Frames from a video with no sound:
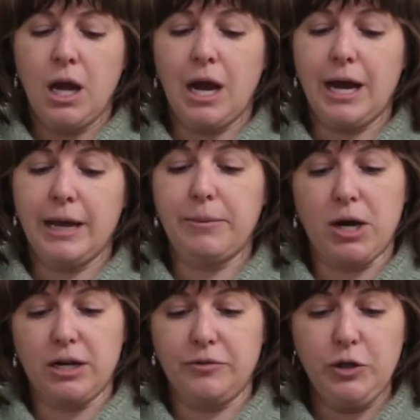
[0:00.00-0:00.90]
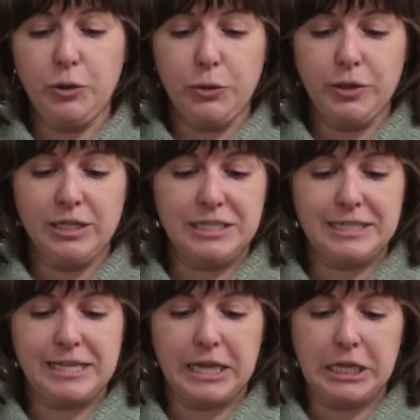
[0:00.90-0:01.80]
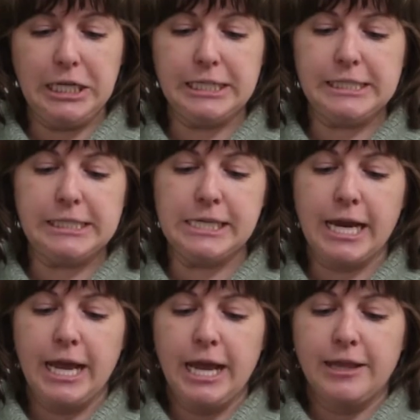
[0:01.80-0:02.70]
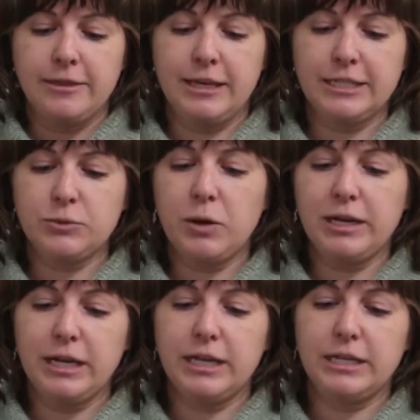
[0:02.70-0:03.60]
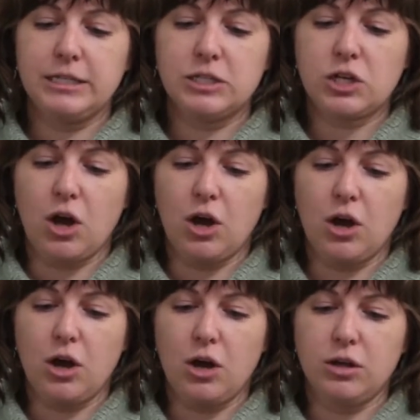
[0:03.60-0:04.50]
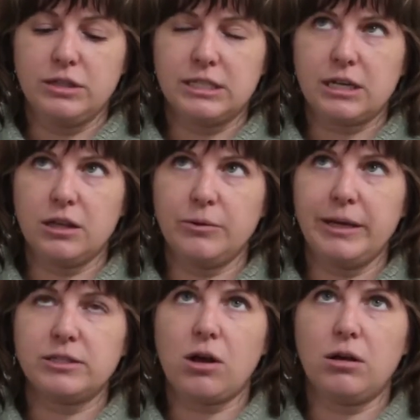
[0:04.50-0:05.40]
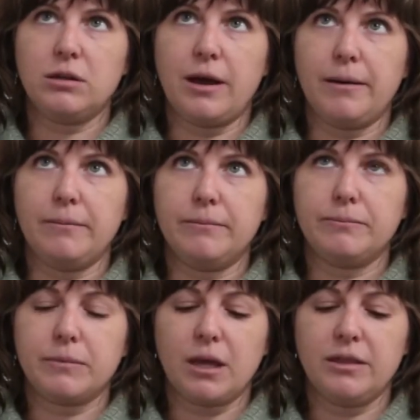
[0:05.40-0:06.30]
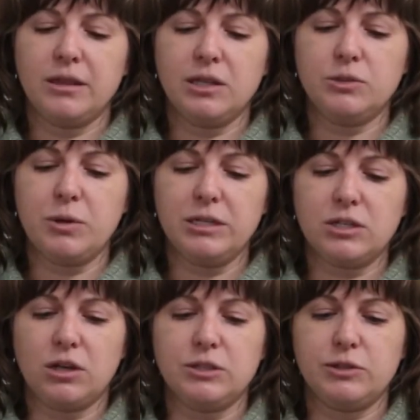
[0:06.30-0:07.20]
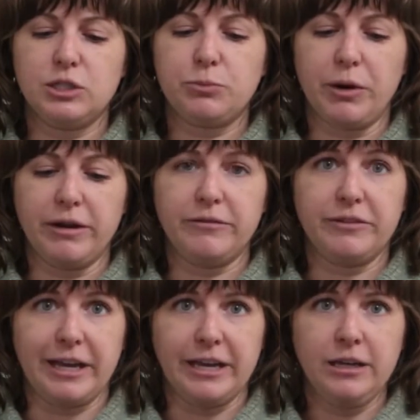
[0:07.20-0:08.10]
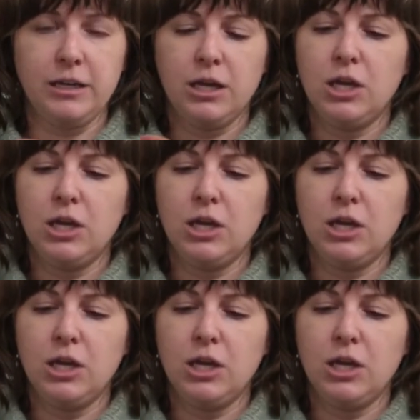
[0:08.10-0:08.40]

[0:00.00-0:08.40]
I bought a few, to say the least. This one is called, this colorway is called, I think this one is called Spring Fling.